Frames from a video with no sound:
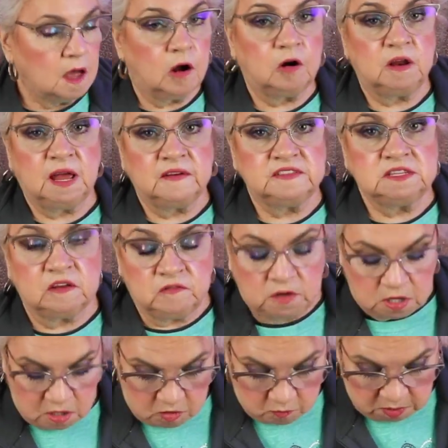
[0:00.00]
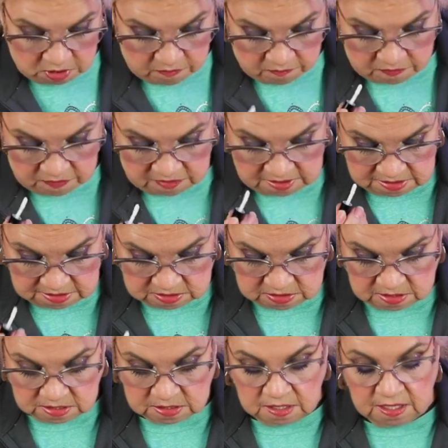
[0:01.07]
already have stuff in there, but this
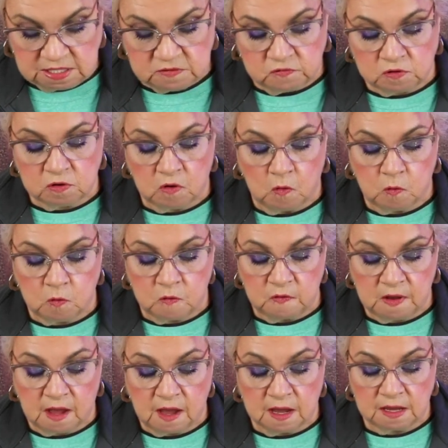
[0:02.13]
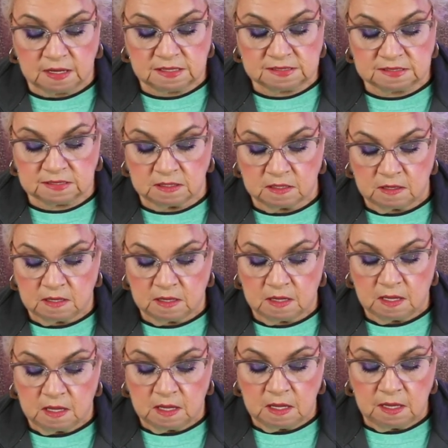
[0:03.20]
is nice for corner of the eyes.
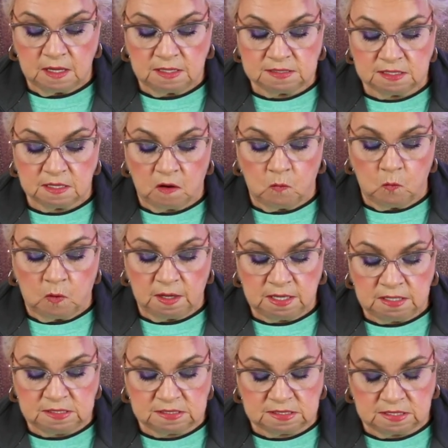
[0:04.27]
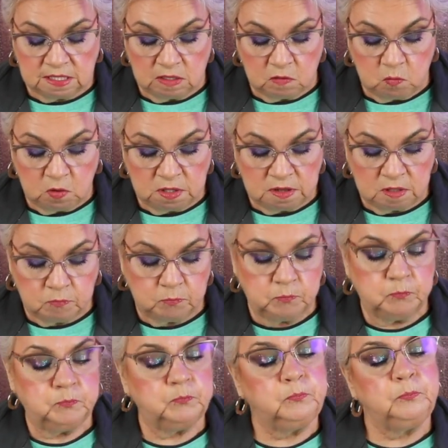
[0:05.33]
It's like a white with a
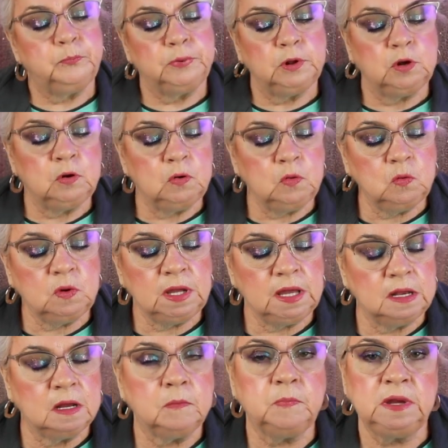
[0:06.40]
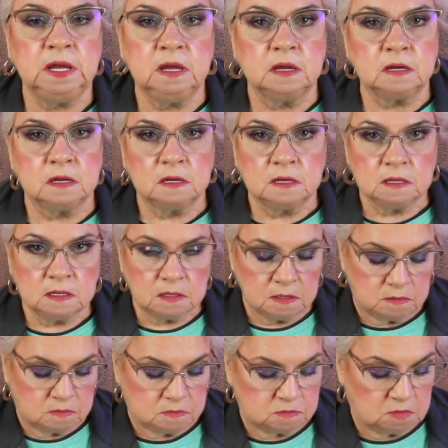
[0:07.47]
blue and a pink.
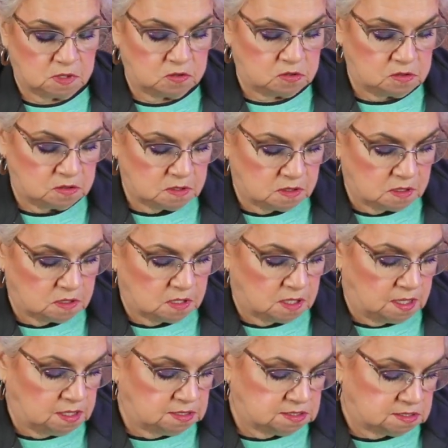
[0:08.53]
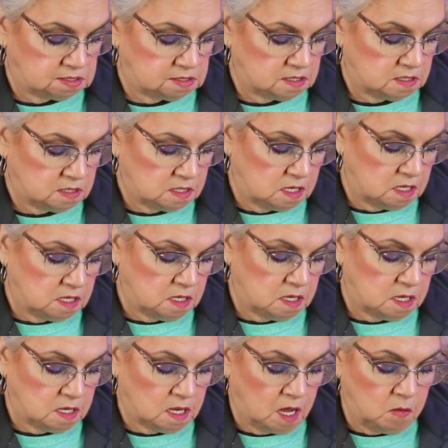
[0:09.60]
It's
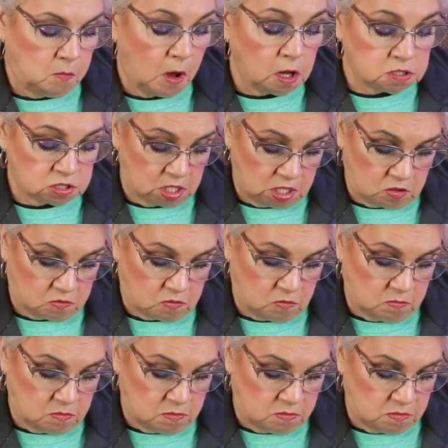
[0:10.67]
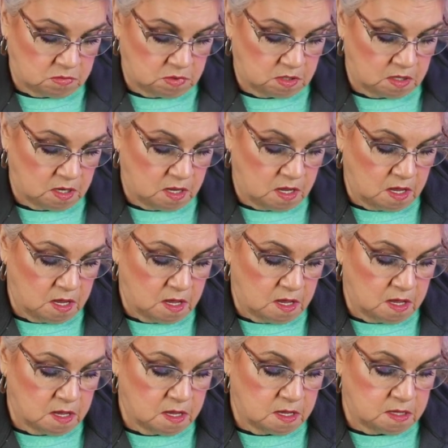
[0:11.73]
a multi-chrome.
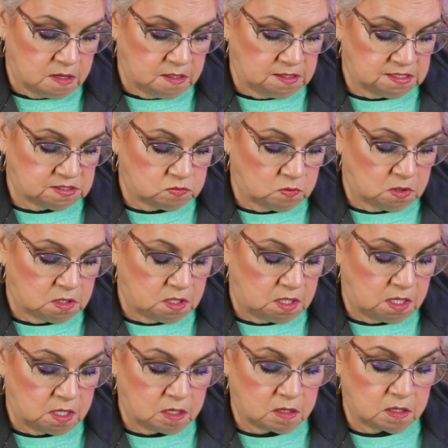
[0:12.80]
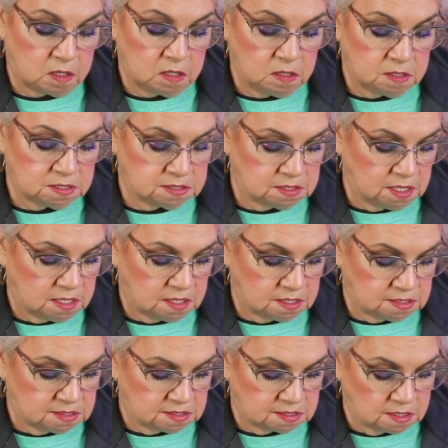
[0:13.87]
This one here, it looks like
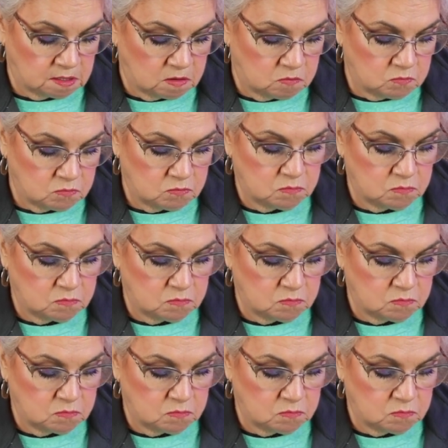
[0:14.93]
it's um,